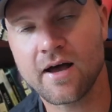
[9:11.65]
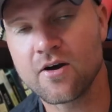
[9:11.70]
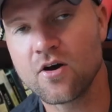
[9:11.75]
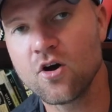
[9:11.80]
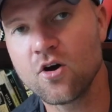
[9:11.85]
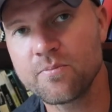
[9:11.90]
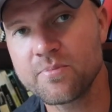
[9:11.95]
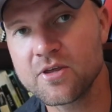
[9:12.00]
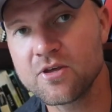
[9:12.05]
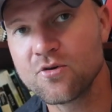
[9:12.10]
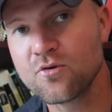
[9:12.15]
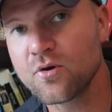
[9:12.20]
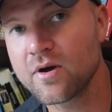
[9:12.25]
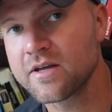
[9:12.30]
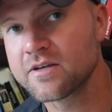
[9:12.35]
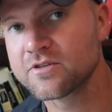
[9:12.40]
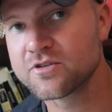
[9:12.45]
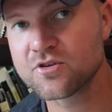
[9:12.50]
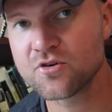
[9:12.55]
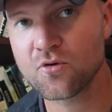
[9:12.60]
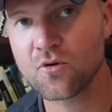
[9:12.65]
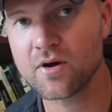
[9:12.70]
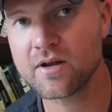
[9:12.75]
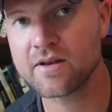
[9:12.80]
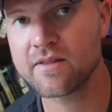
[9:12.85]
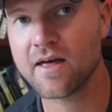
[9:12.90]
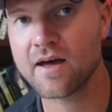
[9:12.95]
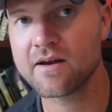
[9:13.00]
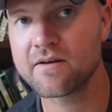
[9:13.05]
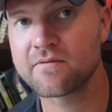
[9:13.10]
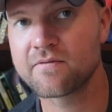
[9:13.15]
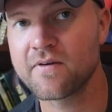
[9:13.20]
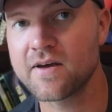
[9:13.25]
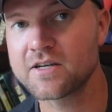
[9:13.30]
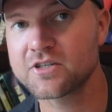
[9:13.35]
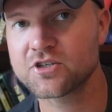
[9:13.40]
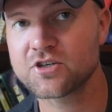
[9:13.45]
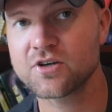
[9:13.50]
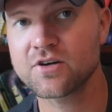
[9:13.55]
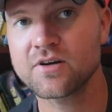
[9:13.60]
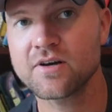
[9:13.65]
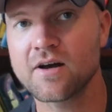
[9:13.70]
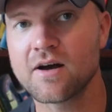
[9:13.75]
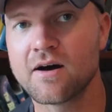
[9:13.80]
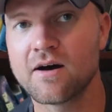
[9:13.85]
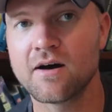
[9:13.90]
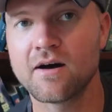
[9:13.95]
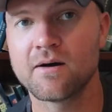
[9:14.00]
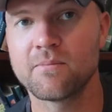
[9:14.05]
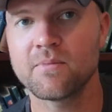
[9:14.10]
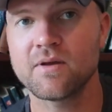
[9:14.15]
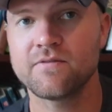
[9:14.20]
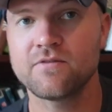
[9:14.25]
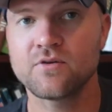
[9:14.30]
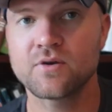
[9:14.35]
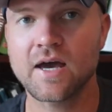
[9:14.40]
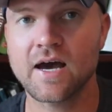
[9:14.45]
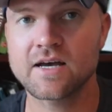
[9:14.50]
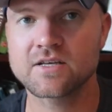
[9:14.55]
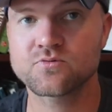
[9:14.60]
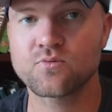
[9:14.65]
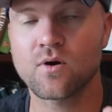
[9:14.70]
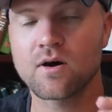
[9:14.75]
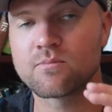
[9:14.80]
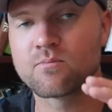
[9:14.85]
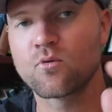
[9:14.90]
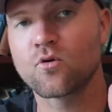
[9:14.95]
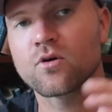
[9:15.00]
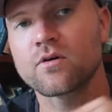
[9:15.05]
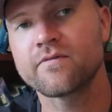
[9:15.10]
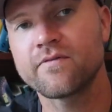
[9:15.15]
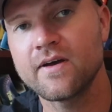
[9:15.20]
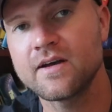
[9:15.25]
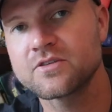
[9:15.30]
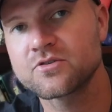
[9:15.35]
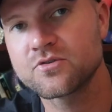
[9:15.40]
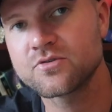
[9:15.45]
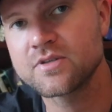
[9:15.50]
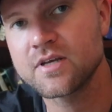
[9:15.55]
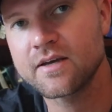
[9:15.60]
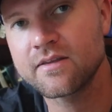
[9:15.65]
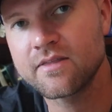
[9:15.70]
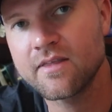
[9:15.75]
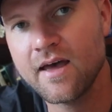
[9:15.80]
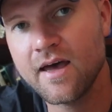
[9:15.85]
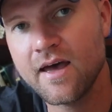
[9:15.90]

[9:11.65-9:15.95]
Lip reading: I hope you enjoyed that adventure. If you guys want more adventures like